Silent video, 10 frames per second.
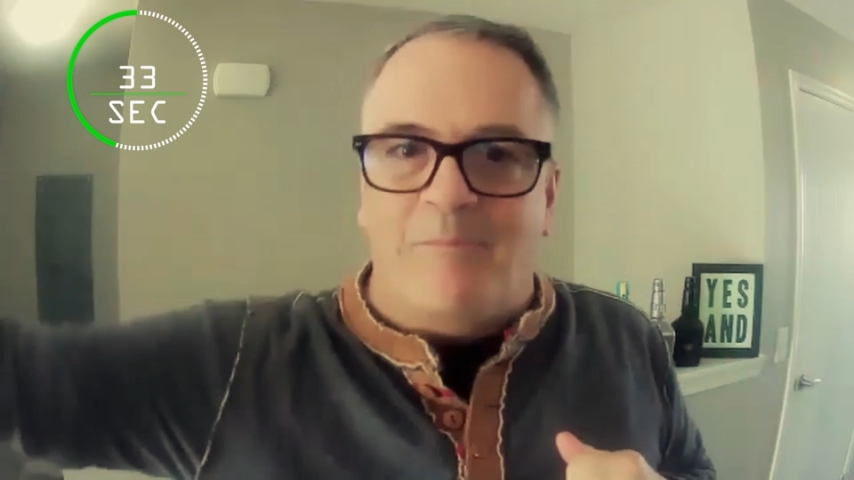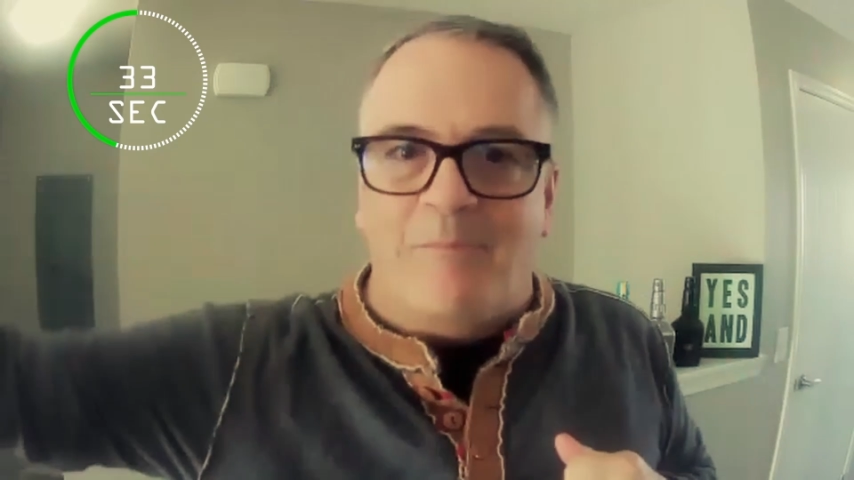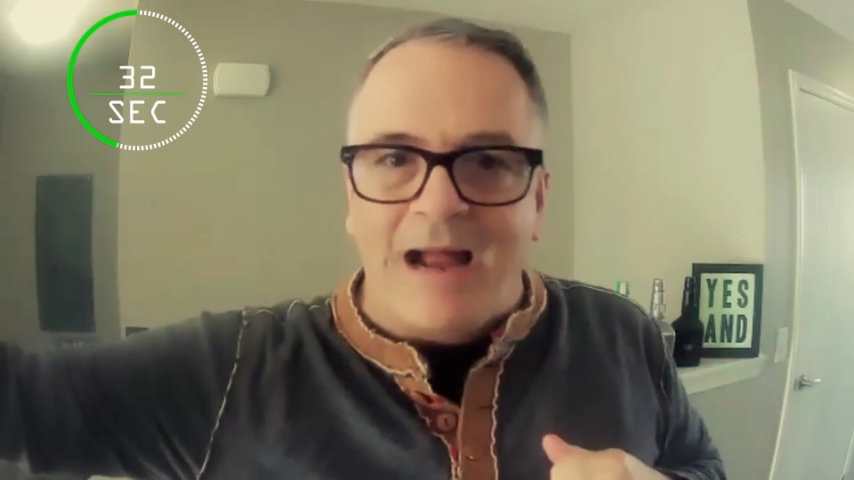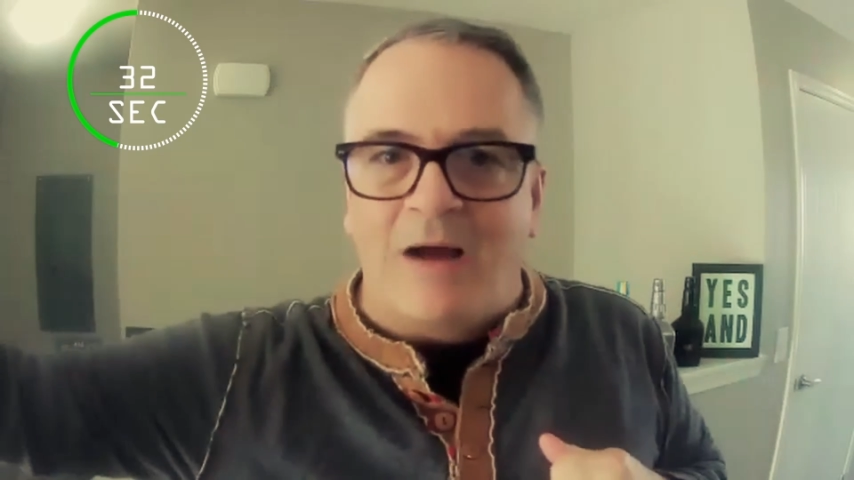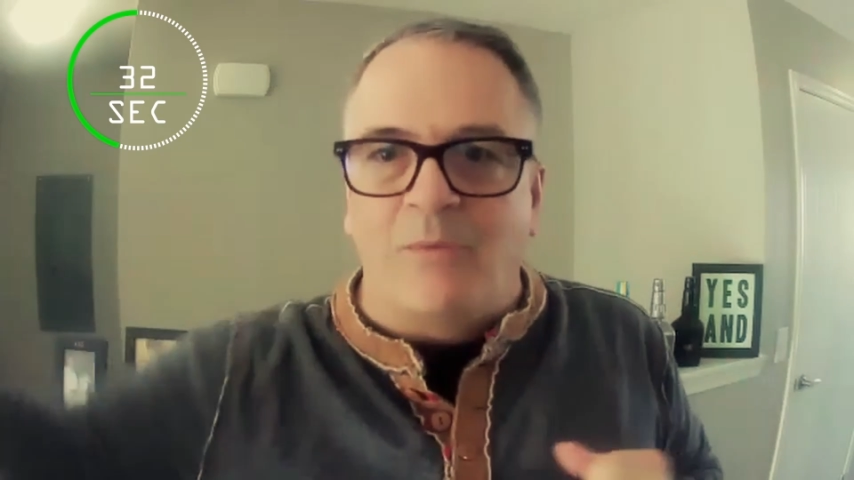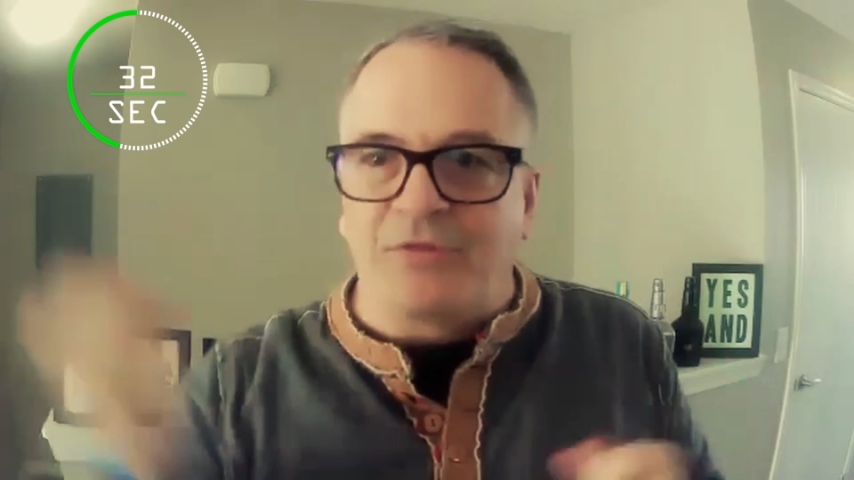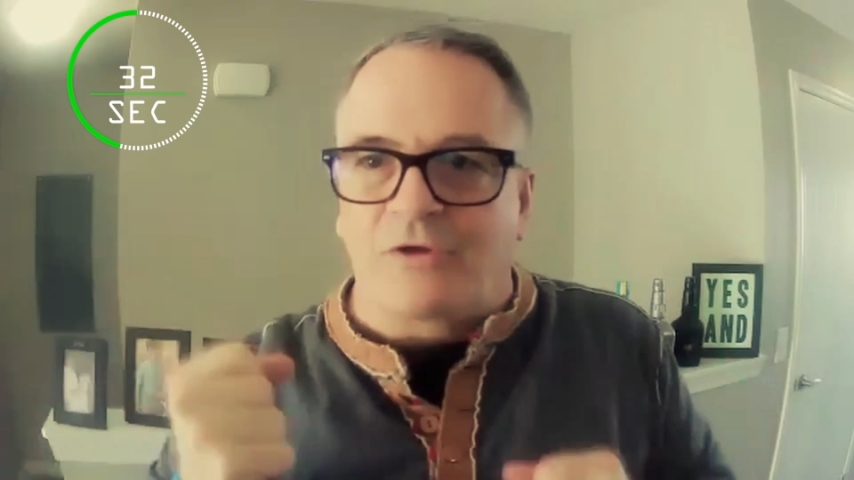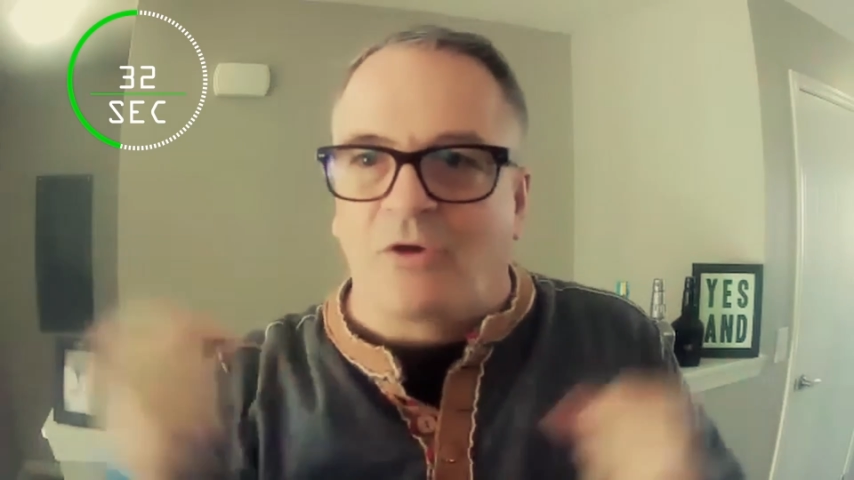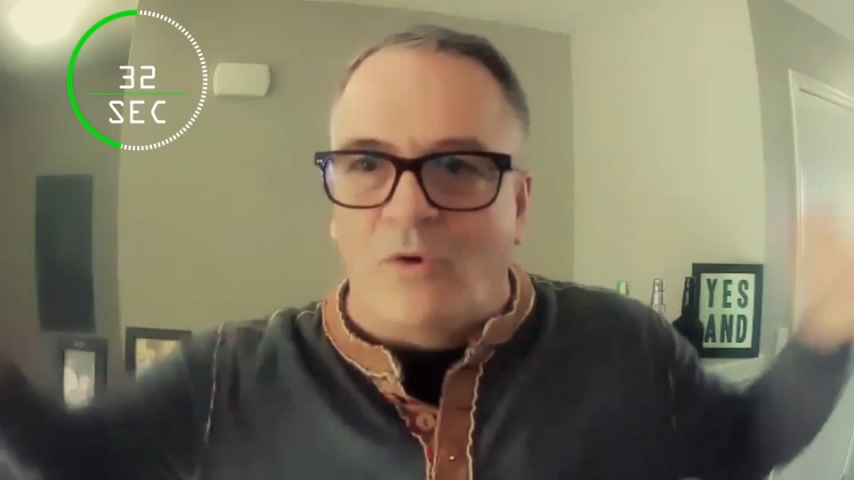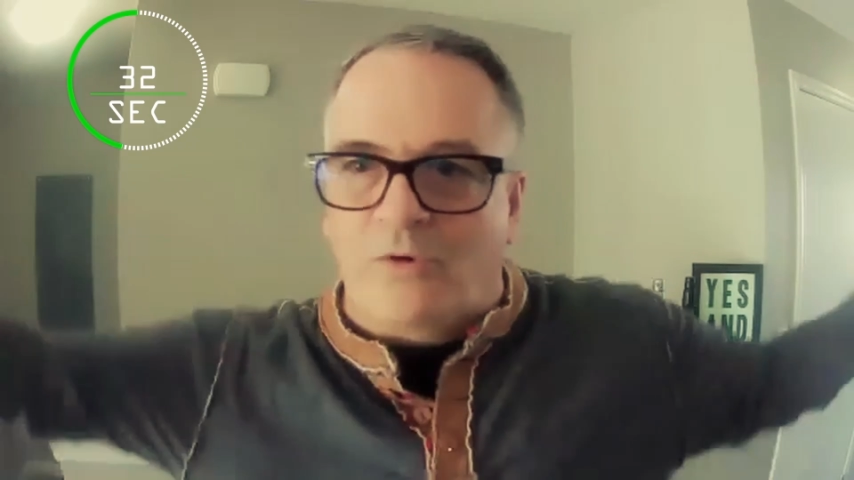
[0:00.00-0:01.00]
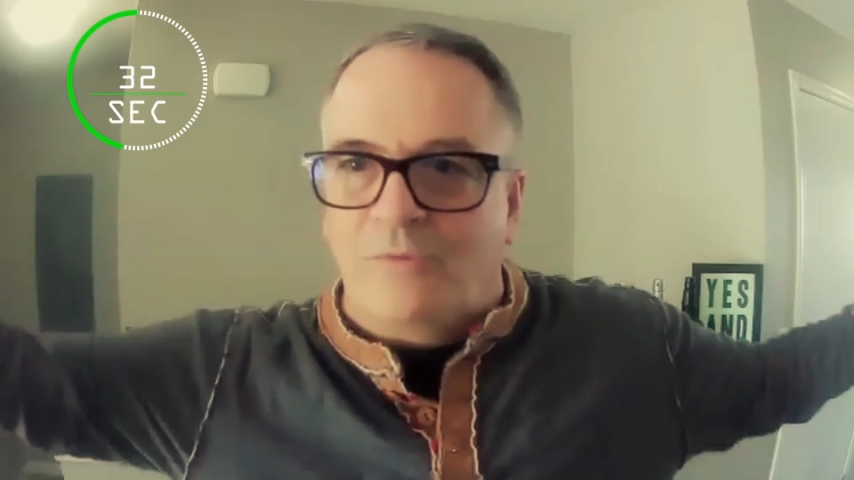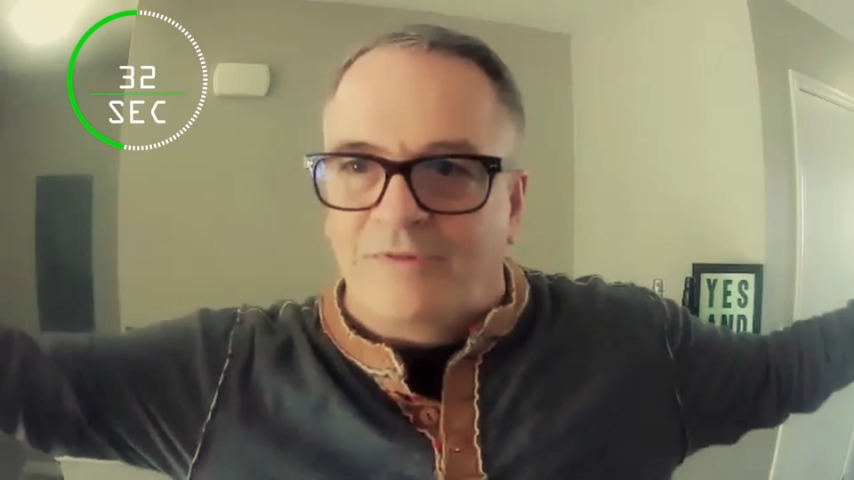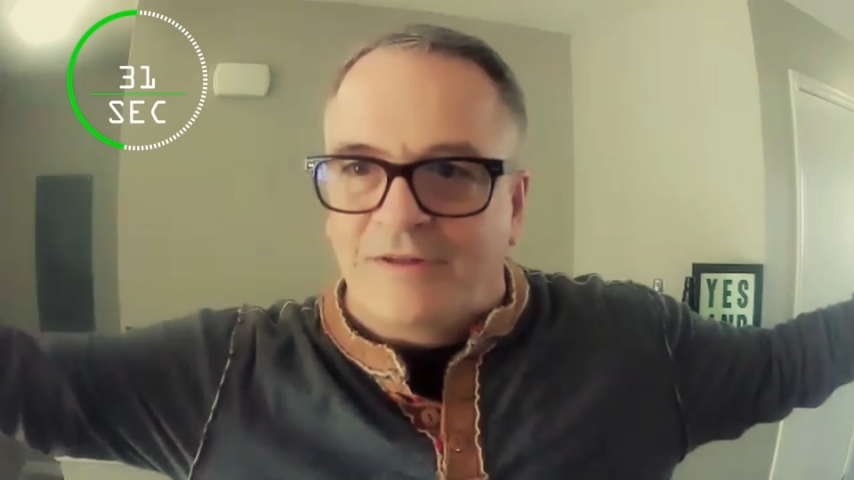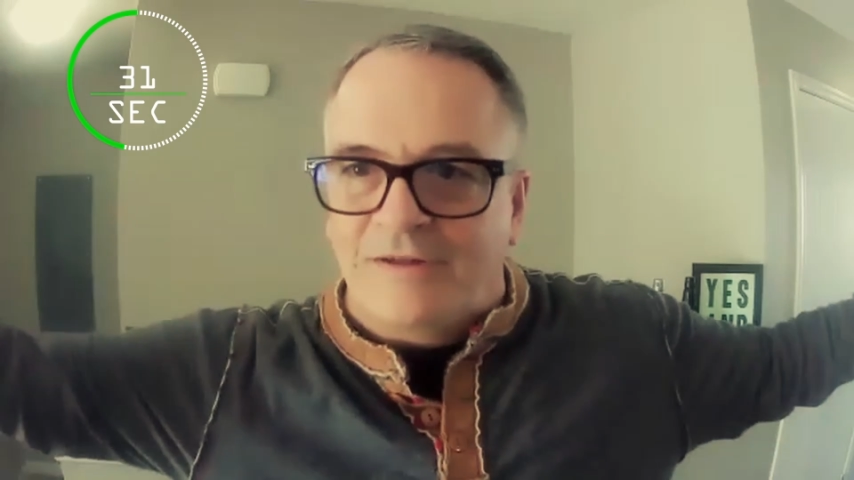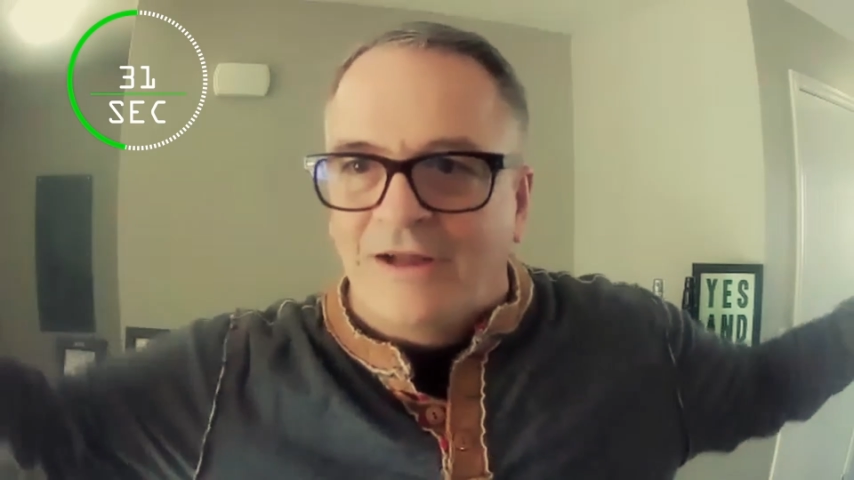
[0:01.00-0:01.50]
a mile with a cord
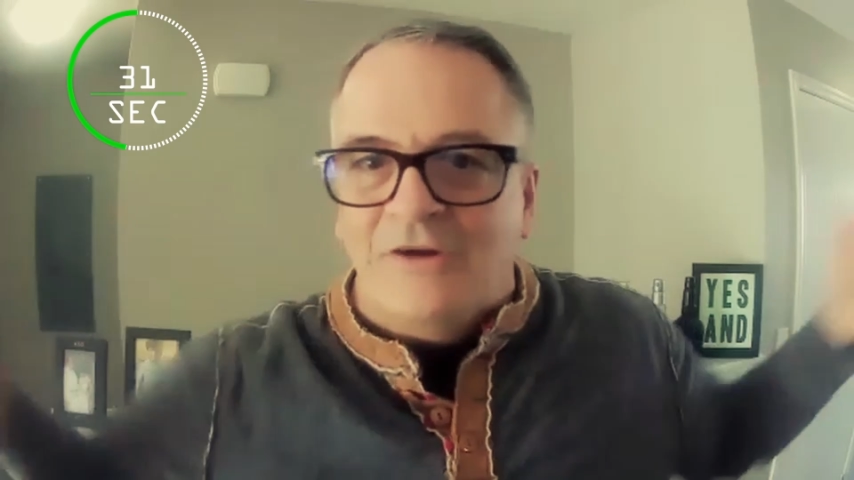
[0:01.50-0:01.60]
with it? Do